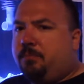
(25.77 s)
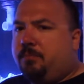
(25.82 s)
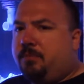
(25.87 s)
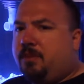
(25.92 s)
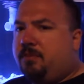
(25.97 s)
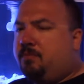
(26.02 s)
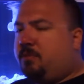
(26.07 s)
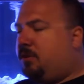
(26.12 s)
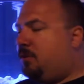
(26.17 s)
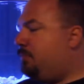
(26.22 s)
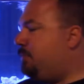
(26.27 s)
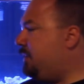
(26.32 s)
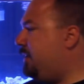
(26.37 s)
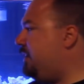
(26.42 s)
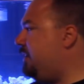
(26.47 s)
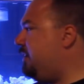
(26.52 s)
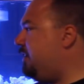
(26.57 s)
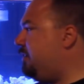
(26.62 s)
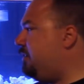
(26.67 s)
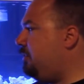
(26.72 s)
They've all been
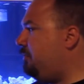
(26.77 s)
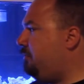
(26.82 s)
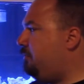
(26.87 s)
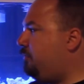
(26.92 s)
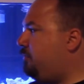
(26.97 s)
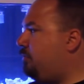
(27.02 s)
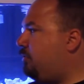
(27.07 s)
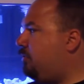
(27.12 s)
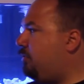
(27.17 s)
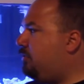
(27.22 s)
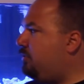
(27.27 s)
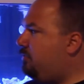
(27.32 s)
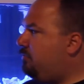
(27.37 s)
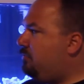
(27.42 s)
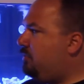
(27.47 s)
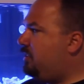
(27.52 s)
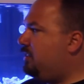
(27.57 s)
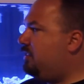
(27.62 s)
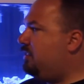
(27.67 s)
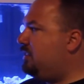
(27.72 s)
in here for
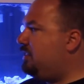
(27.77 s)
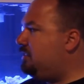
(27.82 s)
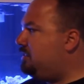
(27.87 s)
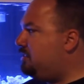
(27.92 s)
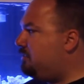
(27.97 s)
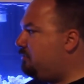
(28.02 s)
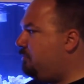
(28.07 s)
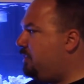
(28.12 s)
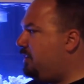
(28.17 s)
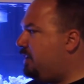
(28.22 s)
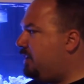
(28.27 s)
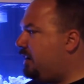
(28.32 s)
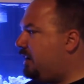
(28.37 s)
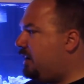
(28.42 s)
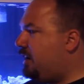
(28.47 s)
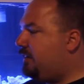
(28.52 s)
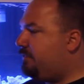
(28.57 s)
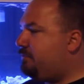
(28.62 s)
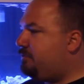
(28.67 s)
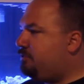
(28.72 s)
at least a week and a
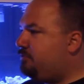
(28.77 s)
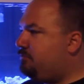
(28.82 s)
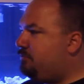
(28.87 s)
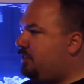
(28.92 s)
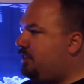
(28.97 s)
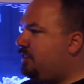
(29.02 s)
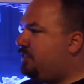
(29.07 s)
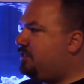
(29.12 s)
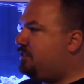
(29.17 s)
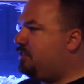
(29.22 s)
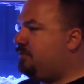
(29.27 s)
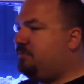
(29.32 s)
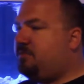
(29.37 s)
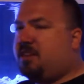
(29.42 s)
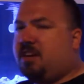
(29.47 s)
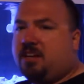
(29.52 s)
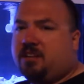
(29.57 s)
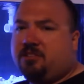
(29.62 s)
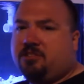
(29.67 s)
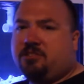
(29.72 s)
half, 2 weeks, if
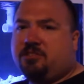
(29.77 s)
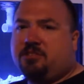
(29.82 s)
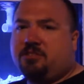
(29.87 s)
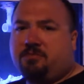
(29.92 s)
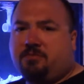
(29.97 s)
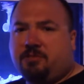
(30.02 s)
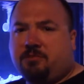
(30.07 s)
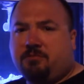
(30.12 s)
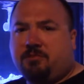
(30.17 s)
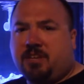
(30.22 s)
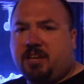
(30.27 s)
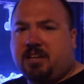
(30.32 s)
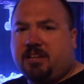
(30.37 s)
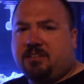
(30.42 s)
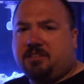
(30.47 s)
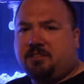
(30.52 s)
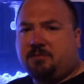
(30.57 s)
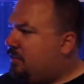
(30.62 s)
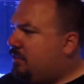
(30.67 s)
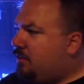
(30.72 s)
not just a few
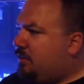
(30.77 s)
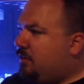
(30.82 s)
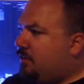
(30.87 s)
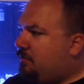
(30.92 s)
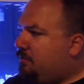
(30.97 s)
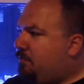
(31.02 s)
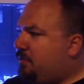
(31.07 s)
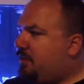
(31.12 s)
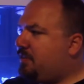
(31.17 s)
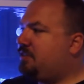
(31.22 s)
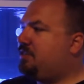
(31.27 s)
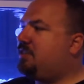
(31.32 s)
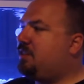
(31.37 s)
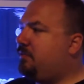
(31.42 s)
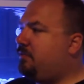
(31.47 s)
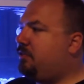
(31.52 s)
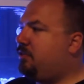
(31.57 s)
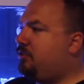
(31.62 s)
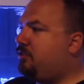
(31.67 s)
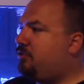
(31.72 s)
days. The big
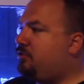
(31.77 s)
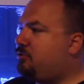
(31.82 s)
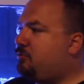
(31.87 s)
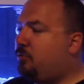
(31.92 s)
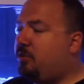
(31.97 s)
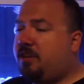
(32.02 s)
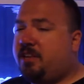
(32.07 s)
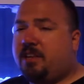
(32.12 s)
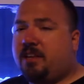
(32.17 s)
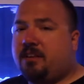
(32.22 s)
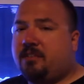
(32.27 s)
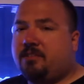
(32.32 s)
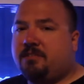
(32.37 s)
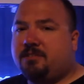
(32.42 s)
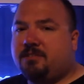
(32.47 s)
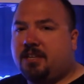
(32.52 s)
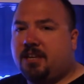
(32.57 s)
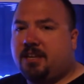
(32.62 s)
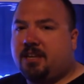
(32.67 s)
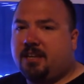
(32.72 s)
720
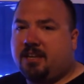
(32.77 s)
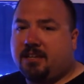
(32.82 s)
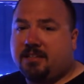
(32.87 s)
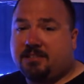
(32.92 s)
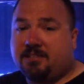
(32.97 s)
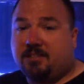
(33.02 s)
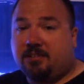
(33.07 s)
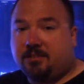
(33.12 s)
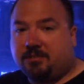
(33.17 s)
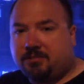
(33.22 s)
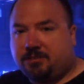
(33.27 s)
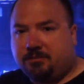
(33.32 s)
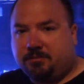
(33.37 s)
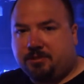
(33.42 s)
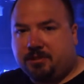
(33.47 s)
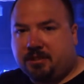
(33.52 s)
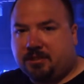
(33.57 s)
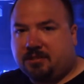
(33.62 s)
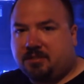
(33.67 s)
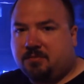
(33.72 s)
gallon tank has also
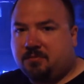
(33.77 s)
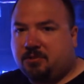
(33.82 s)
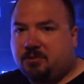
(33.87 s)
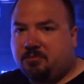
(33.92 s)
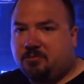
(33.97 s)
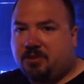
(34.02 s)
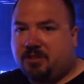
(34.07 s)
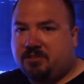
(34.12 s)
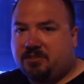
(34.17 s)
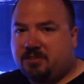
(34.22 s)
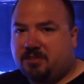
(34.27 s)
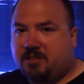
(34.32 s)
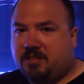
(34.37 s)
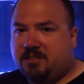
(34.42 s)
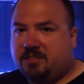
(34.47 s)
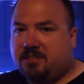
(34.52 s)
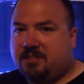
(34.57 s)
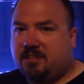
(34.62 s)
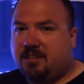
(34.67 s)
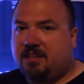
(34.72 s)
got some new
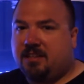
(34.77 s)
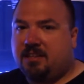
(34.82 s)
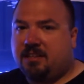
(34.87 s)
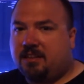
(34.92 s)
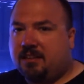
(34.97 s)
residents in it.